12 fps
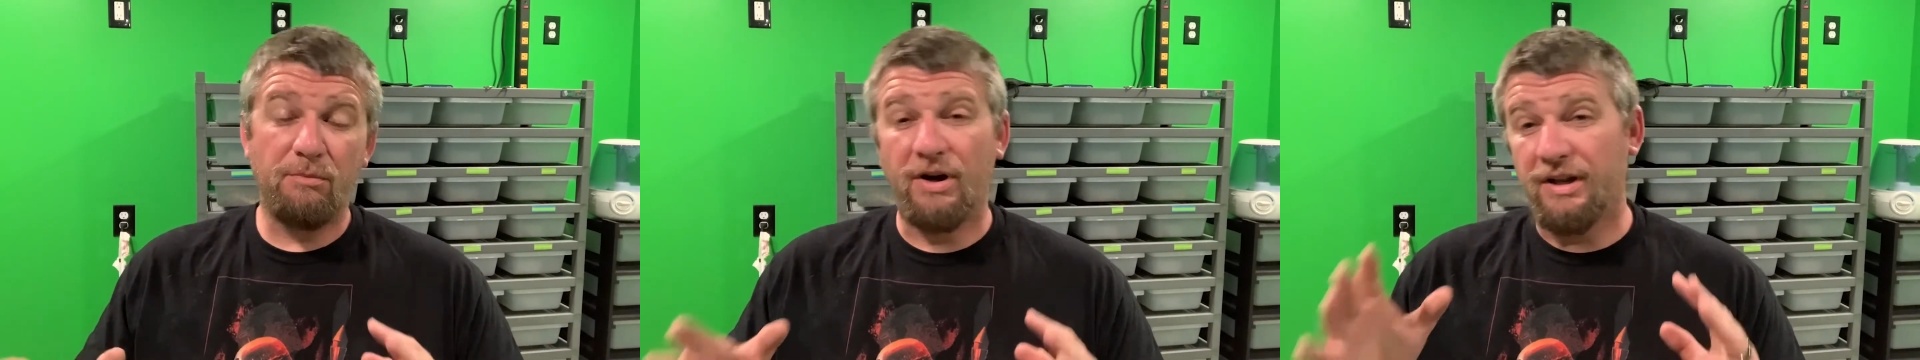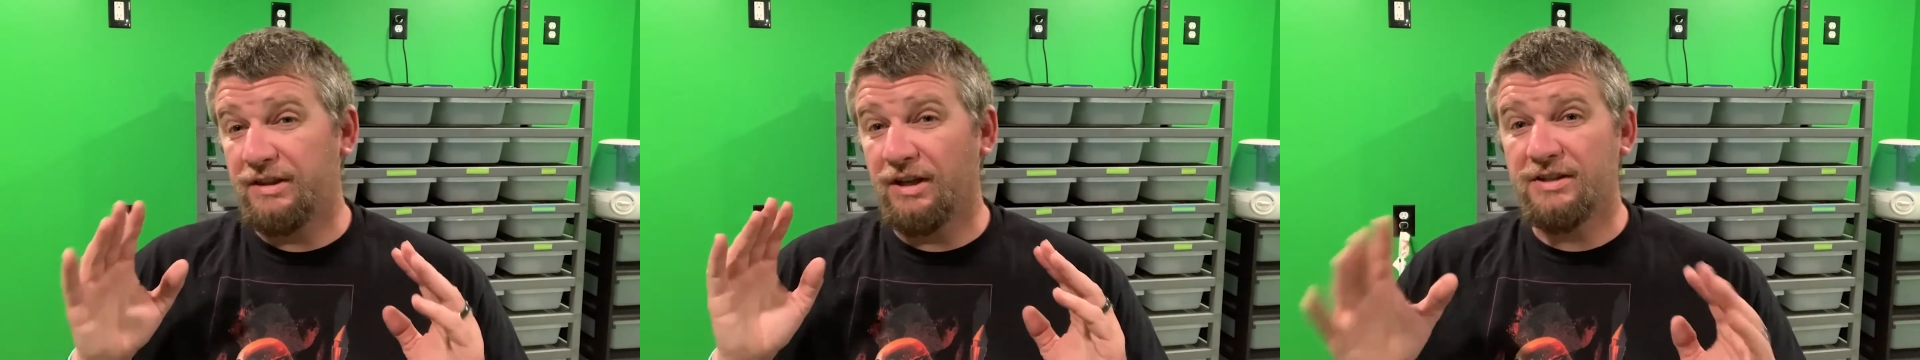but
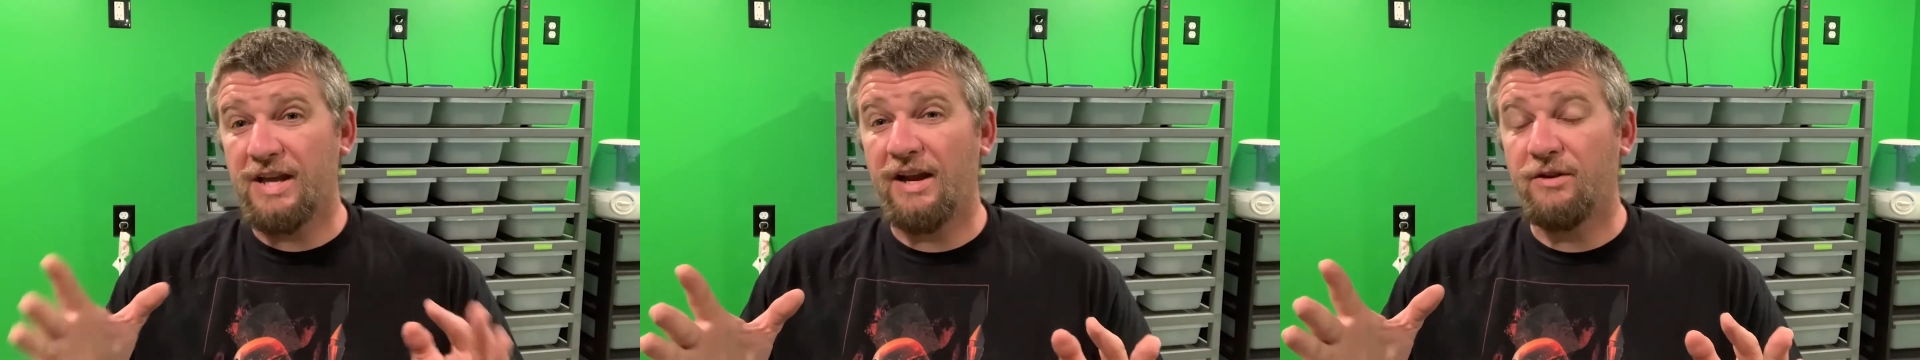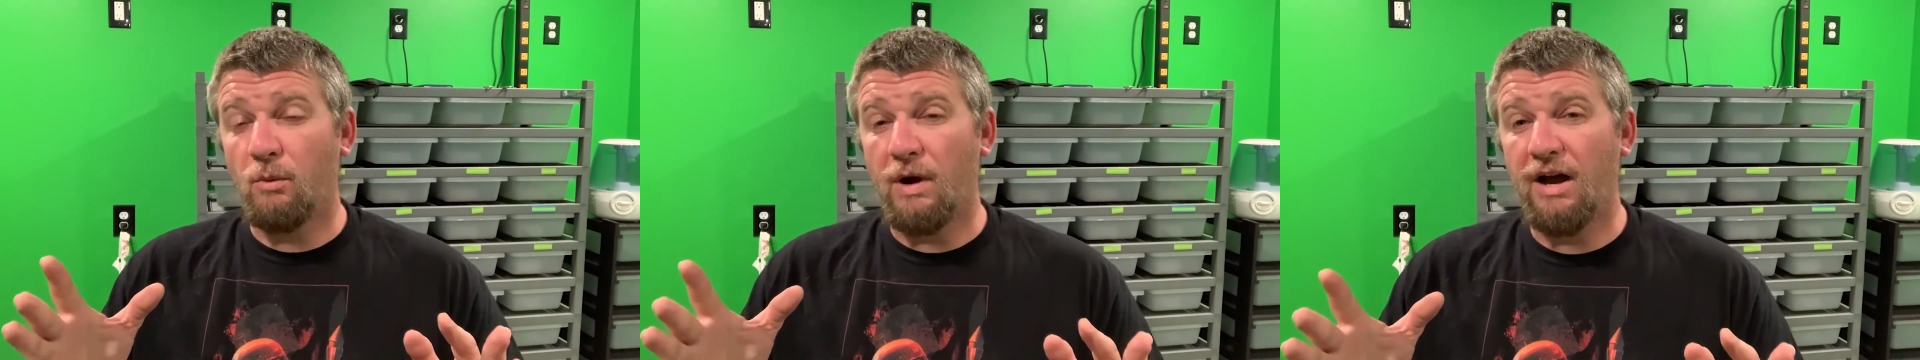it does
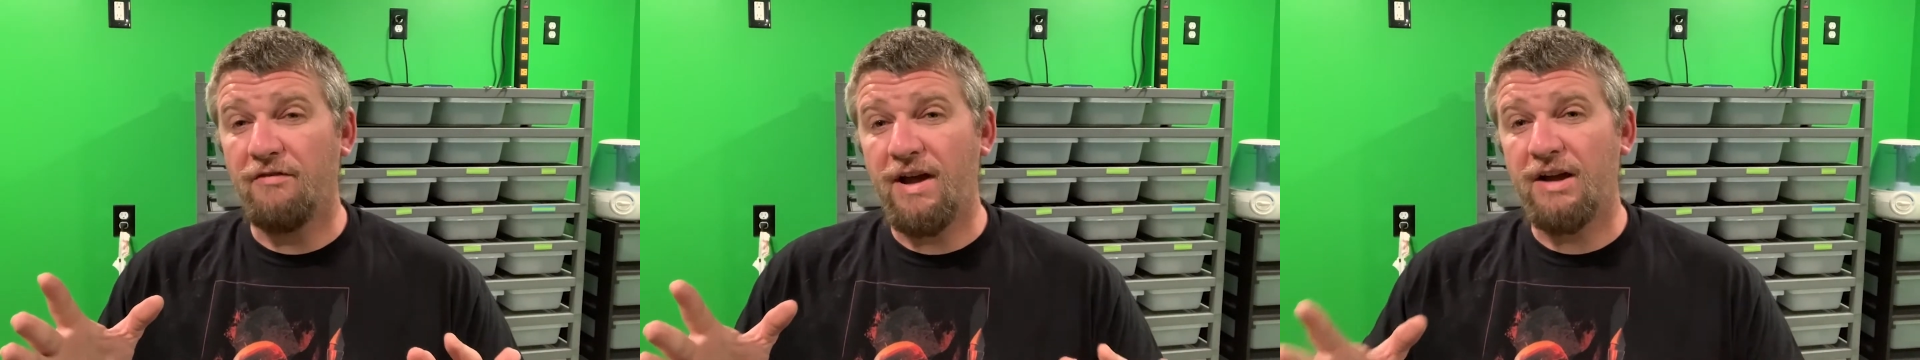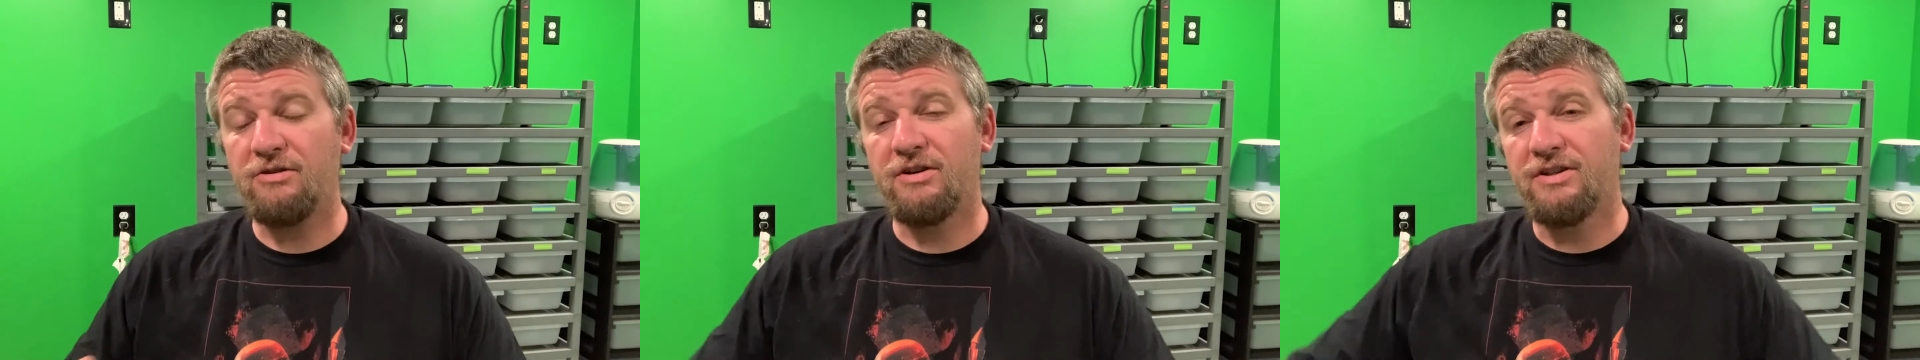add the wow
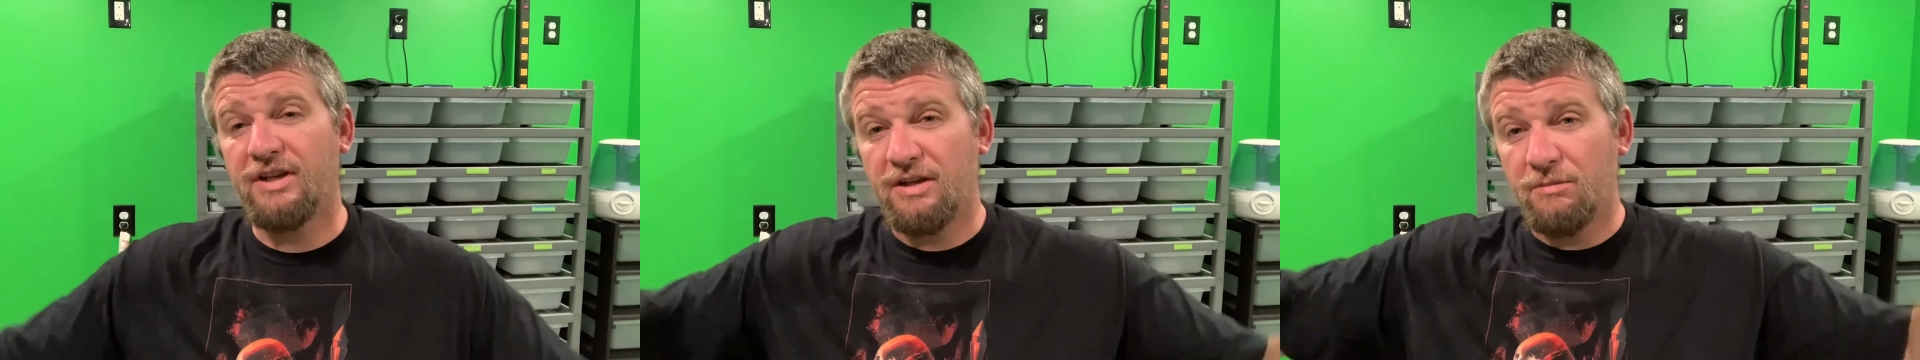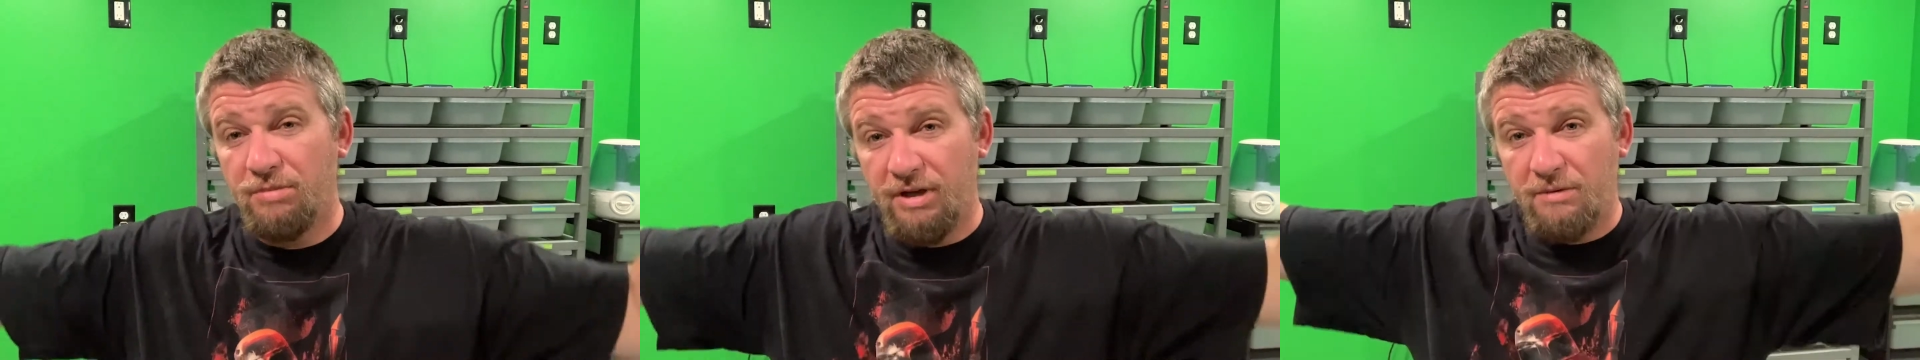factor, is like a
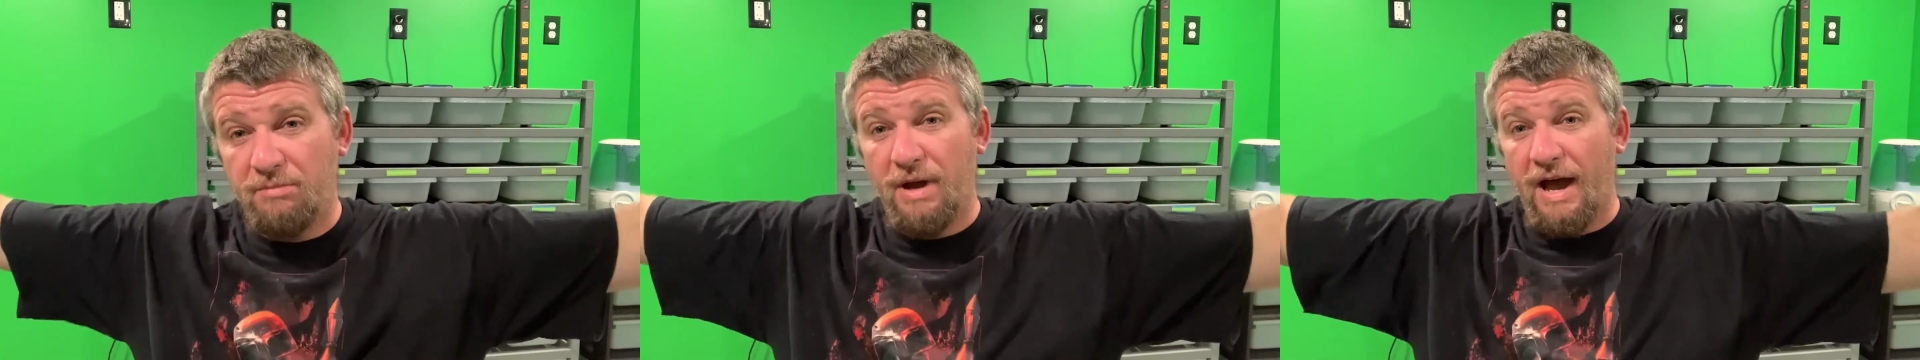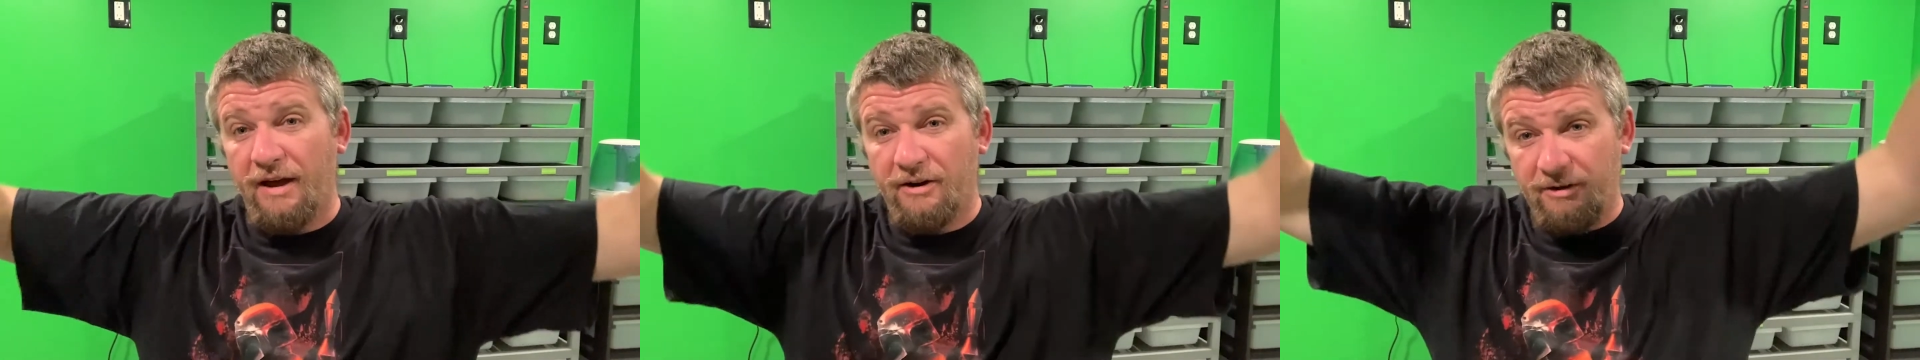big
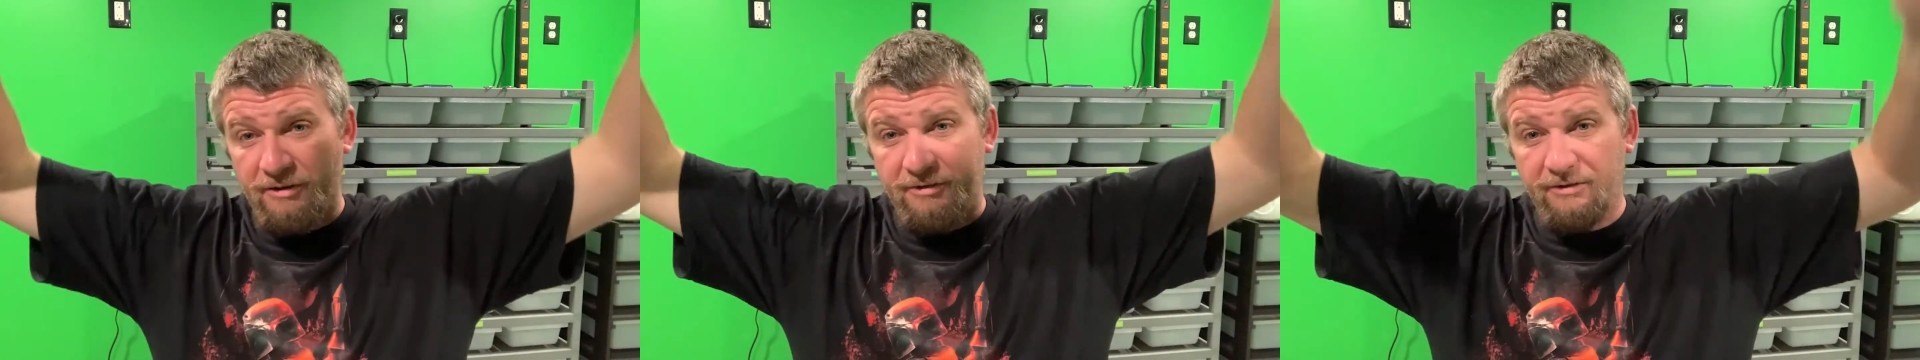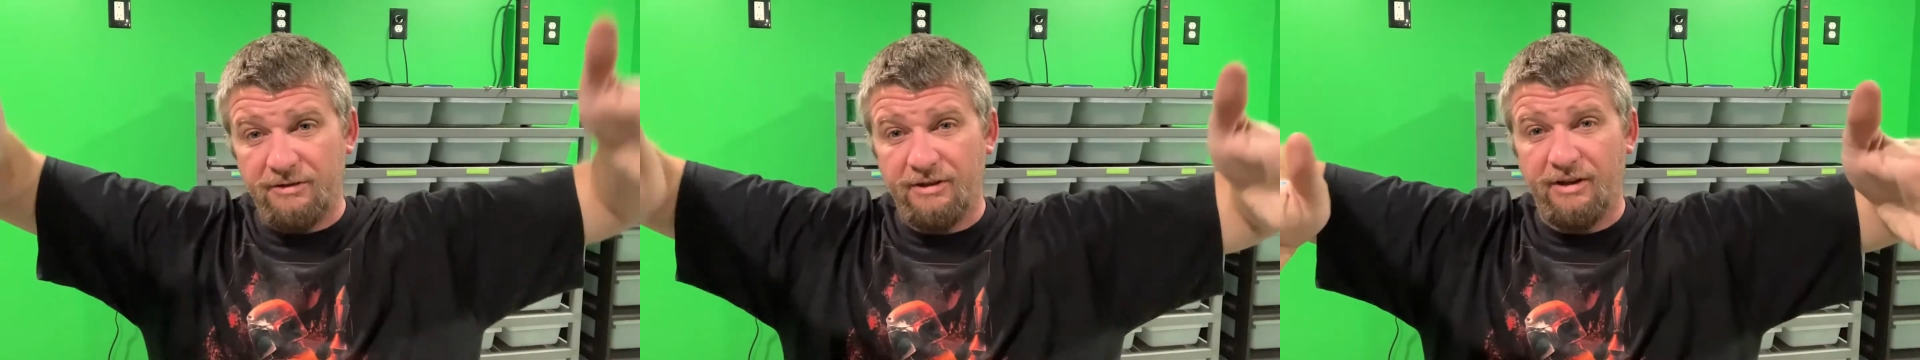banner,
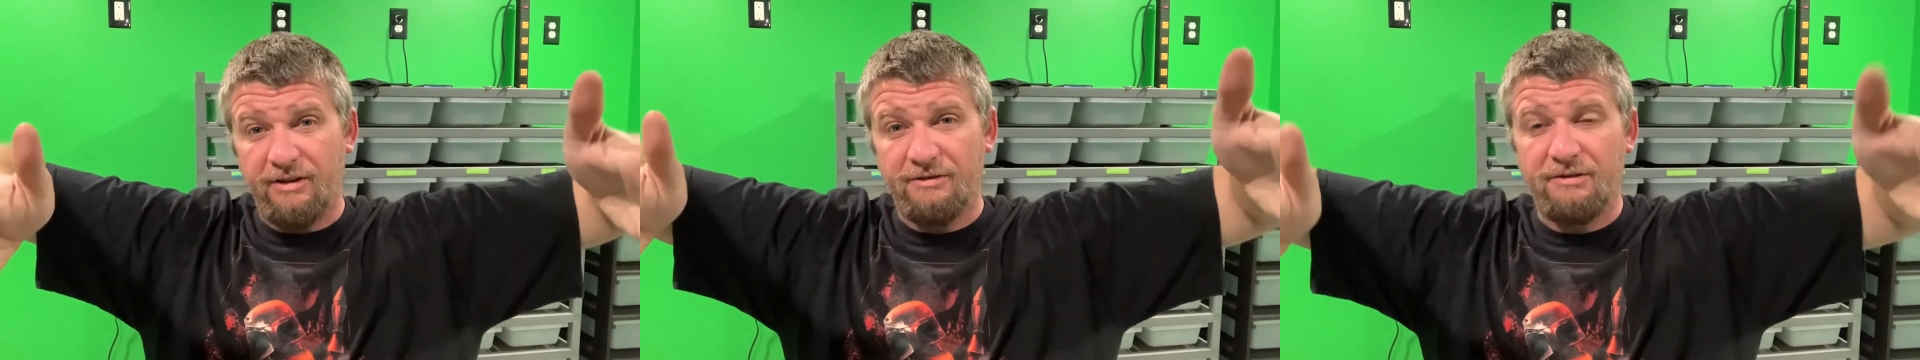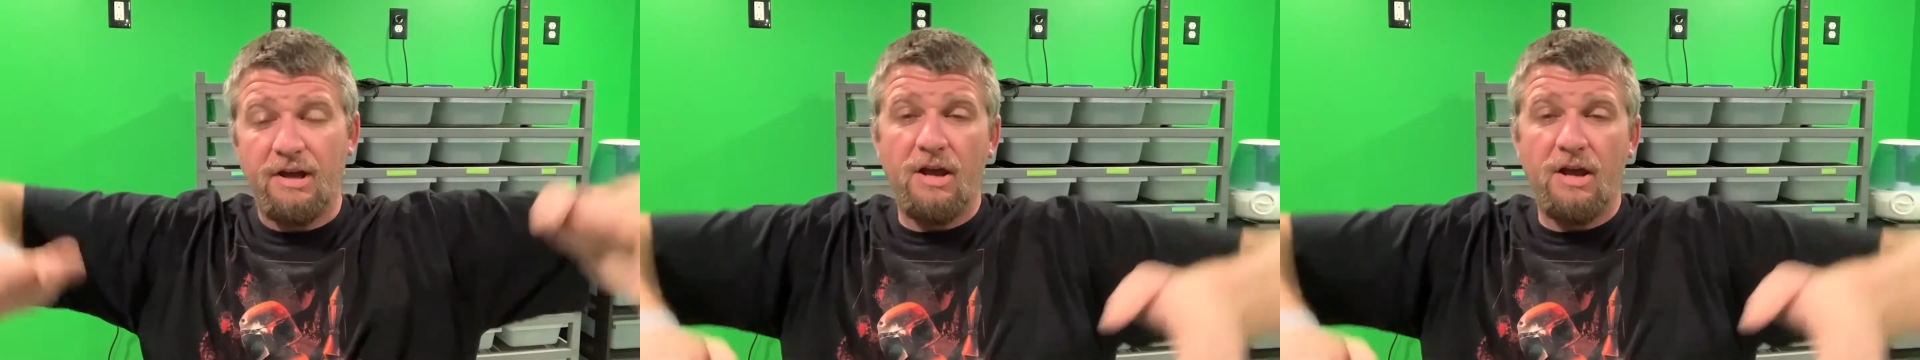you know,